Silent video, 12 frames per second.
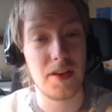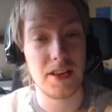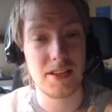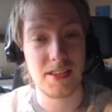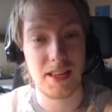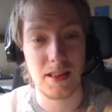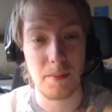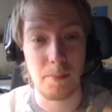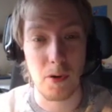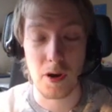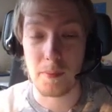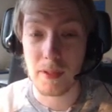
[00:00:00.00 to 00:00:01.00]
is in the
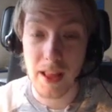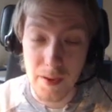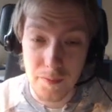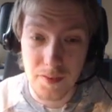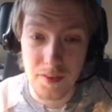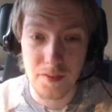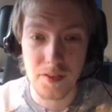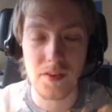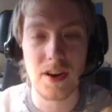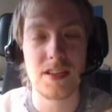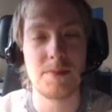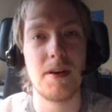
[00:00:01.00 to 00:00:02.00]
bottom left of the
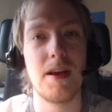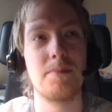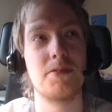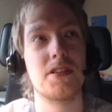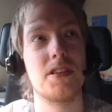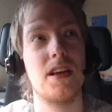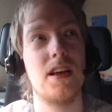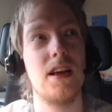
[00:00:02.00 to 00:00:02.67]
grass maps,